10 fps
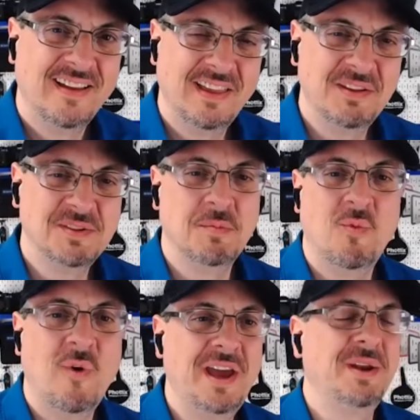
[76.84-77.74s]
And there's some
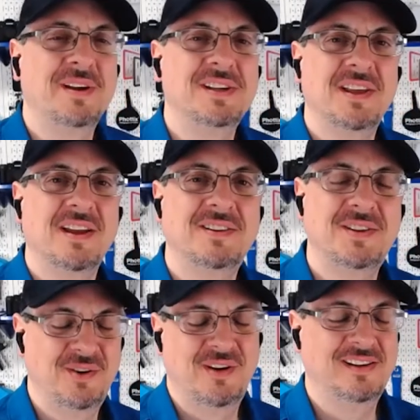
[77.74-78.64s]
wineries there
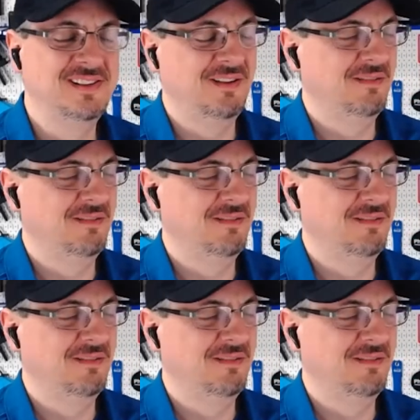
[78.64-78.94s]
too. I was like,